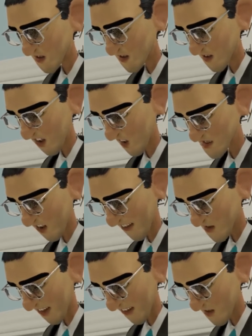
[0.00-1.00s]
How that
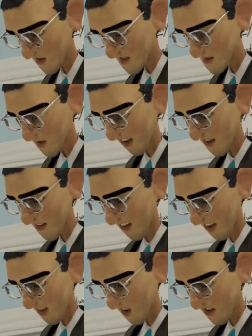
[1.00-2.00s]
he is the
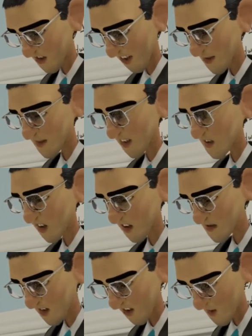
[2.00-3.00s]
mediator of a better
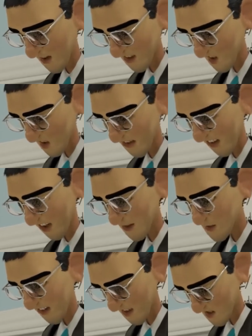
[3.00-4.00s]
covenant, which was
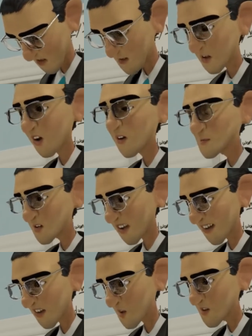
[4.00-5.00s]
established upon
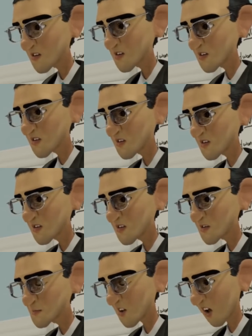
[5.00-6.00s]
better
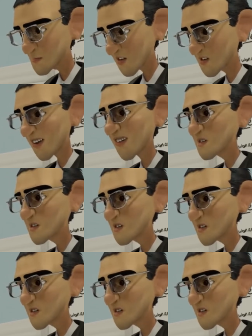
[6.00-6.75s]
promises.